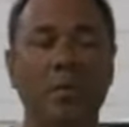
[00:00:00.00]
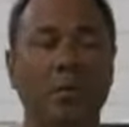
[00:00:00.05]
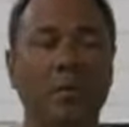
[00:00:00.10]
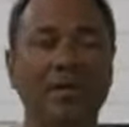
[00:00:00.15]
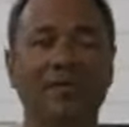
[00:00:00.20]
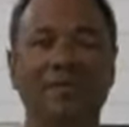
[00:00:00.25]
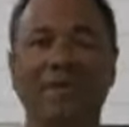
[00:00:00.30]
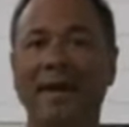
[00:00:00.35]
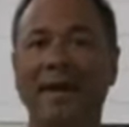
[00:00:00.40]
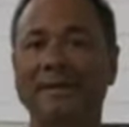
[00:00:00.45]
And
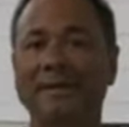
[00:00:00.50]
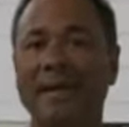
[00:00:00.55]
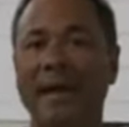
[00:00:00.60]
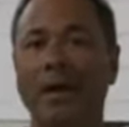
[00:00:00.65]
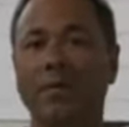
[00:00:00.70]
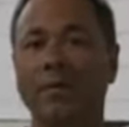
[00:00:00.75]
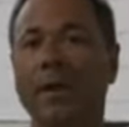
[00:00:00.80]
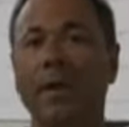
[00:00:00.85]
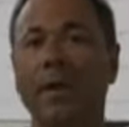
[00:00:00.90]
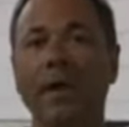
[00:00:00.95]
we found
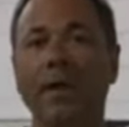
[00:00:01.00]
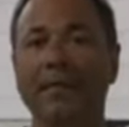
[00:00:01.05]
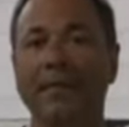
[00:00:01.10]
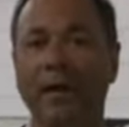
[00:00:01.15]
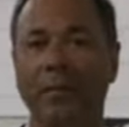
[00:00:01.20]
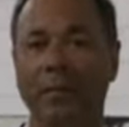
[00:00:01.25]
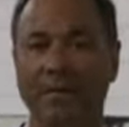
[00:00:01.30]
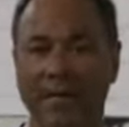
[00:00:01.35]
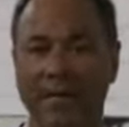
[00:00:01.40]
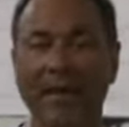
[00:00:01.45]
out
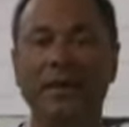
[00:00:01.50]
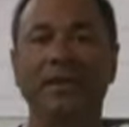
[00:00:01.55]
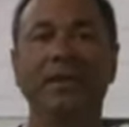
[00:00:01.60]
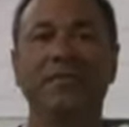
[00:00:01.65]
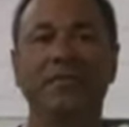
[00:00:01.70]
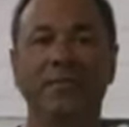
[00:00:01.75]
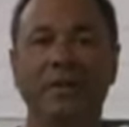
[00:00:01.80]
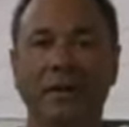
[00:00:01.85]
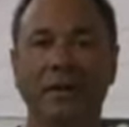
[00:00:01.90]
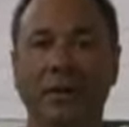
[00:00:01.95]
that when they
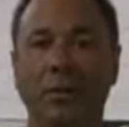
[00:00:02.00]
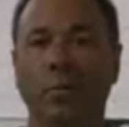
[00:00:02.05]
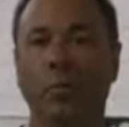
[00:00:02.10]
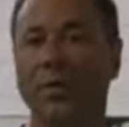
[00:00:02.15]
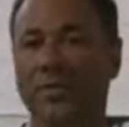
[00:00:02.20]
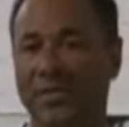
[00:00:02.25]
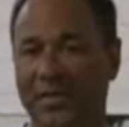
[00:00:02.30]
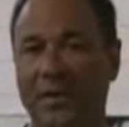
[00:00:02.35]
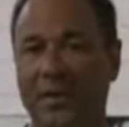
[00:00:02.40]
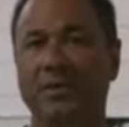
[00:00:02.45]
lift here
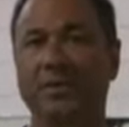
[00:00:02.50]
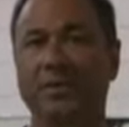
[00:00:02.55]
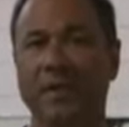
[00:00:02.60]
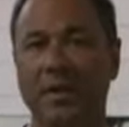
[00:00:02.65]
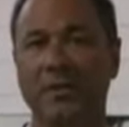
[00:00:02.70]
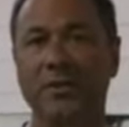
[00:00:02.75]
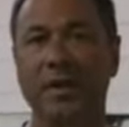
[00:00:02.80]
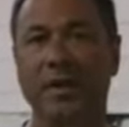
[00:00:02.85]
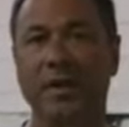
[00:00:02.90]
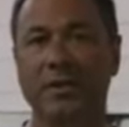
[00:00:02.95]
with their
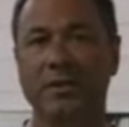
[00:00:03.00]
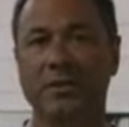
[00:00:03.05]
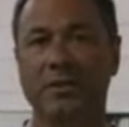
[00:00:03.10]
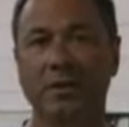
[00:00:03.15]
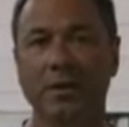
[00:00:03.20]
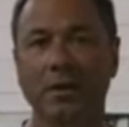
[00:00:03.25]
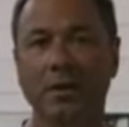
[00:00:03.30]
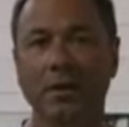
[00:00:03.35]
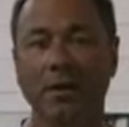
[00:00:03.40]
teammates,